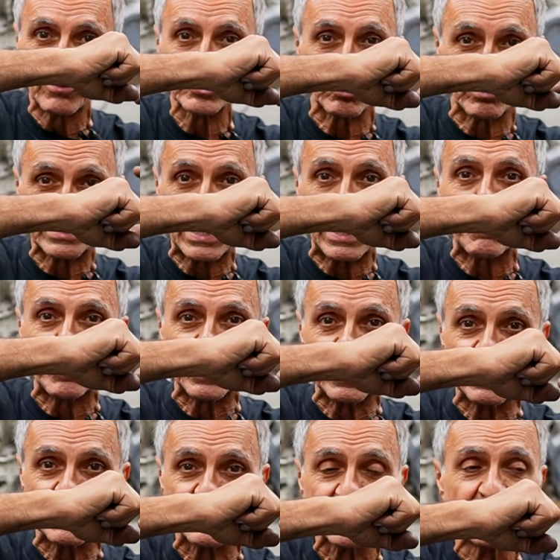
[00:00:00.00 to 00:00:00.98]
So what's happening
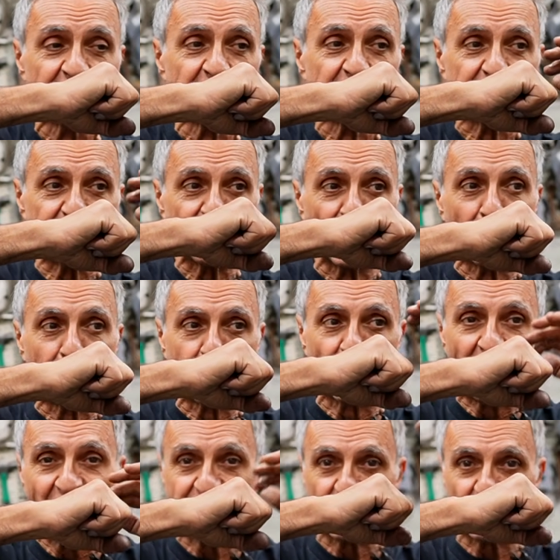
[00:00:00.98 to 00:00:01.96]
is the upper
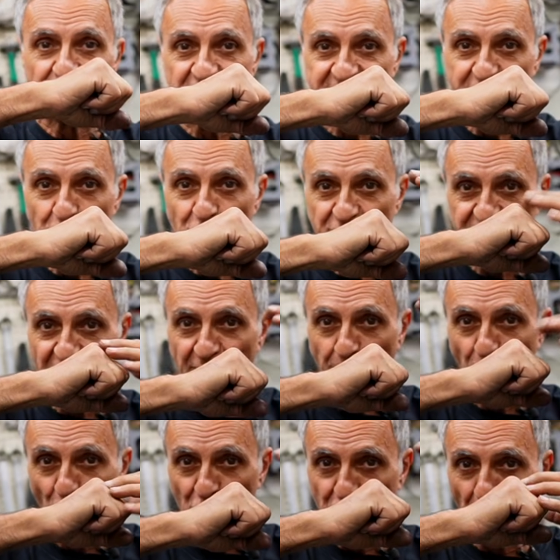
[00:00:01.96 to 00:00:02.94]
half of the seal is
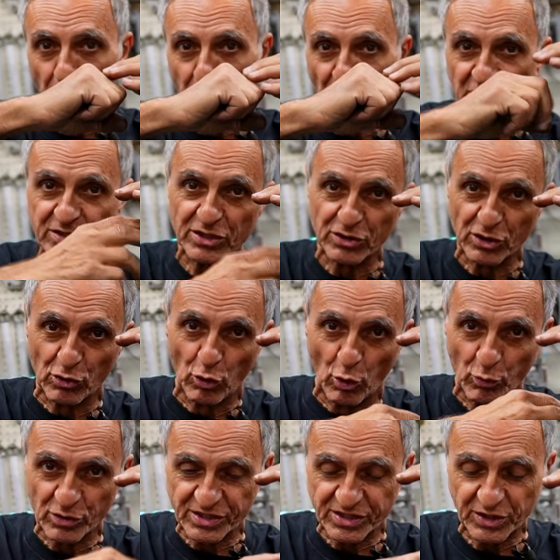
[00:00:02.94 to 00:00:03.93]
getting more compressed than the
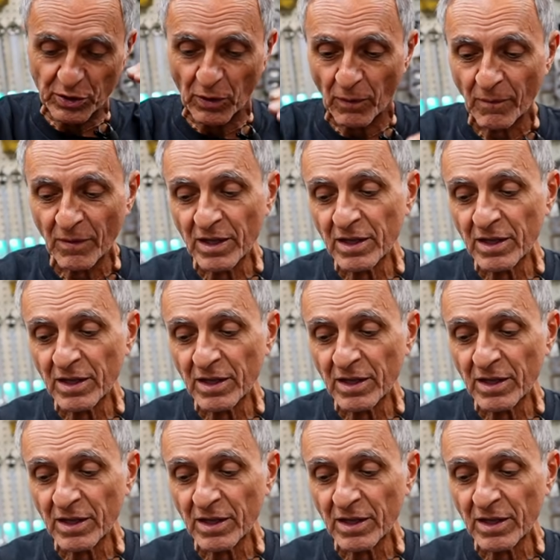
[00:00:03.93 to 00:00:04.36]
lower seal.